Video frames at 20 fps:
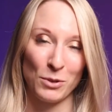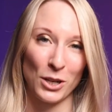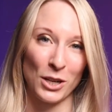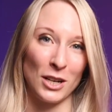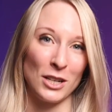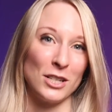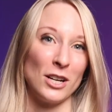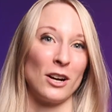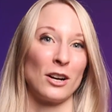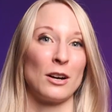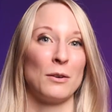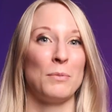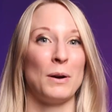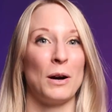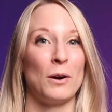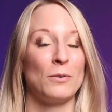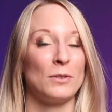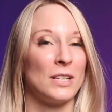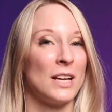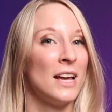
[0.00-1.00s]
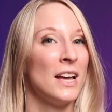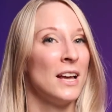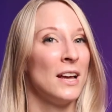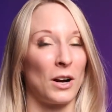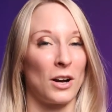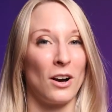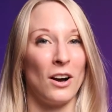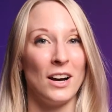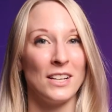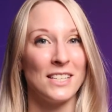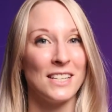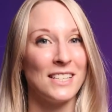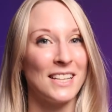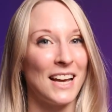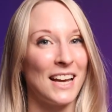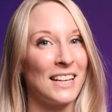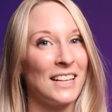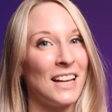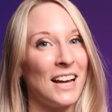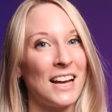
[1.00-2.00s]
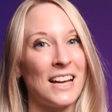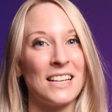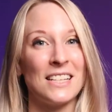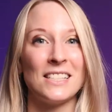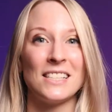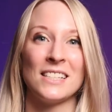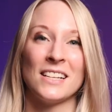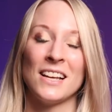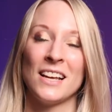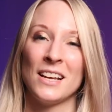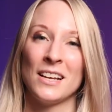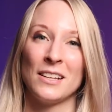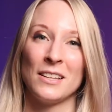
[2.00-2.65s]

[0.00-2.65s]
We're going to talk about what causes head lice,